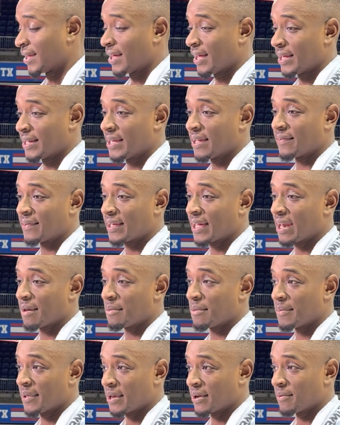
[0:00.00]
I definitely got to be
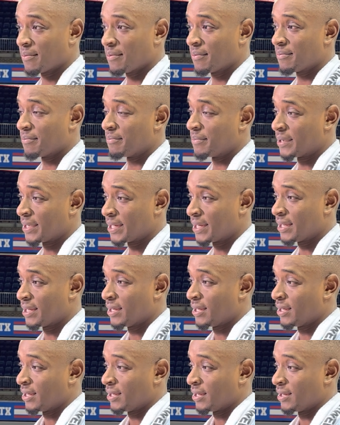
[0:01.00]
better. But
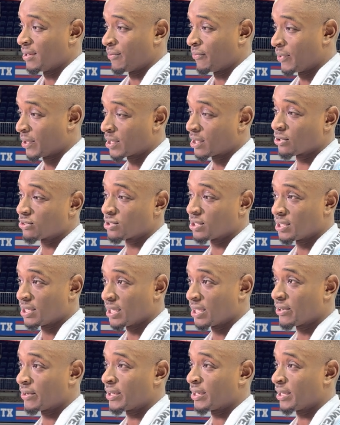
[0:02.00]
with Coach
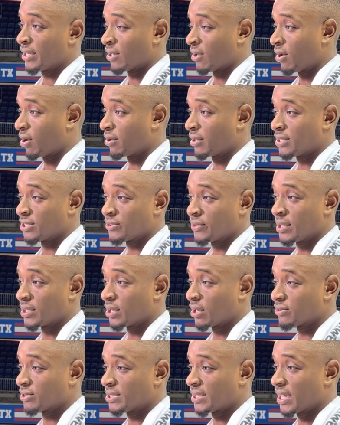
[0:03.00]
Lanier and, and, all these three
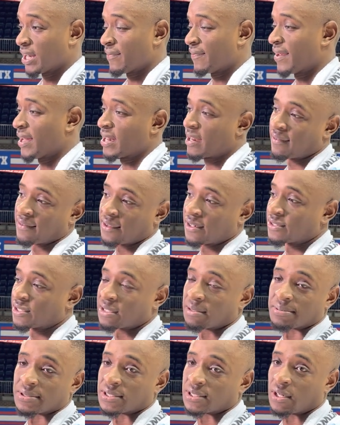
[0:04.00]
coaches that I've had, I've learned
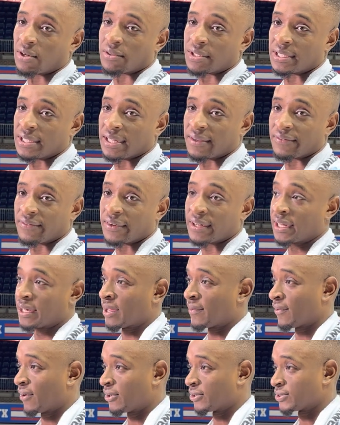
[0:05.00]
something totally different. And
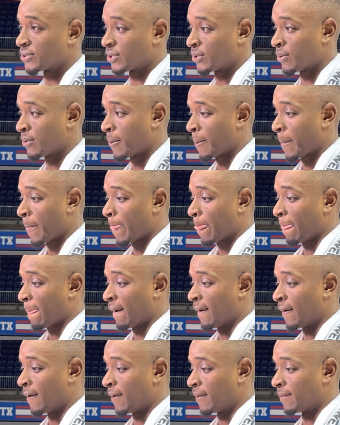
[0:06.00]
I've also
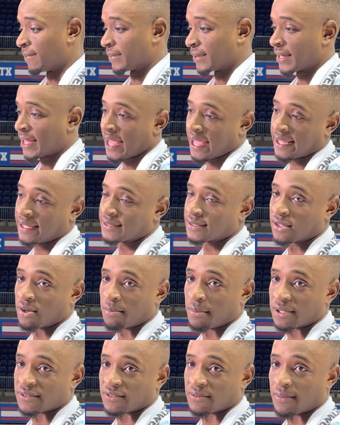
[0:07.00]
um, gained so
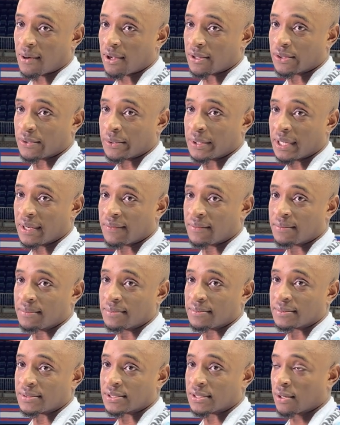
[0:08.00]
much from all three of them.
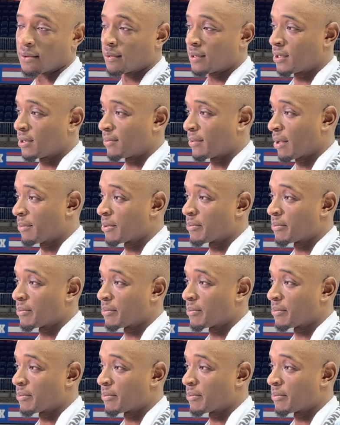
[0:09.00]
So um, I'm